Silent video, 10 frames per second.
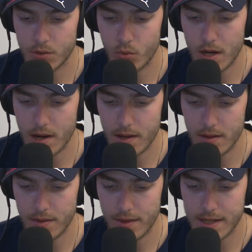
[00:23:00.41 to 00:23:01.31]
to
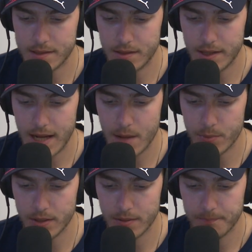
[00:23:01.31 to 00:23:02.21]
why that's not
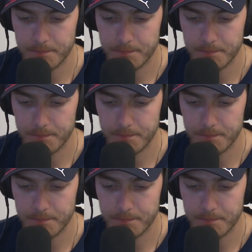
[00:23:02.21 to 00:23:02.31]
happening.